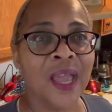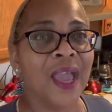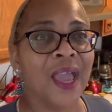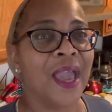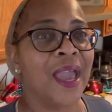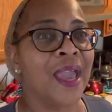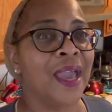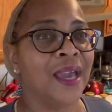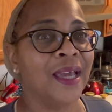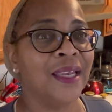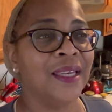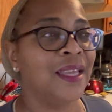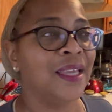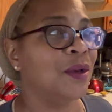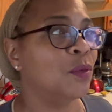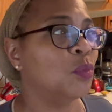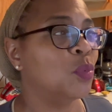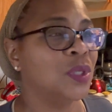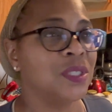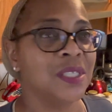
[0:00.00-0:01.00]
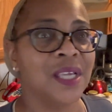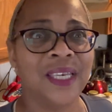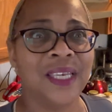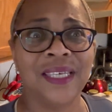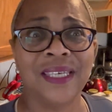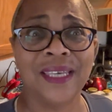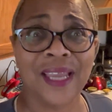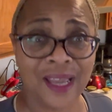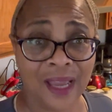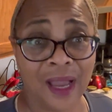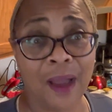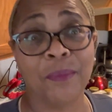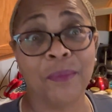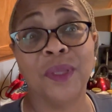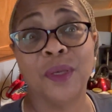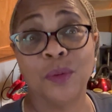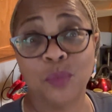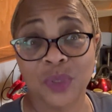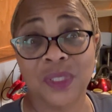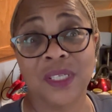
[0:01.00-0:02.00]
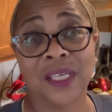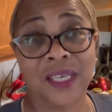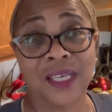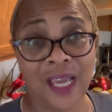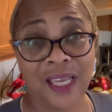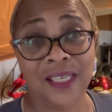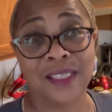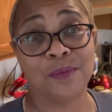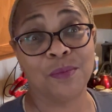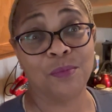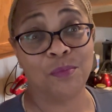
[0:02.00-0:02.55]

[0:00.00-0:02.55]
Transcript: and it was a nice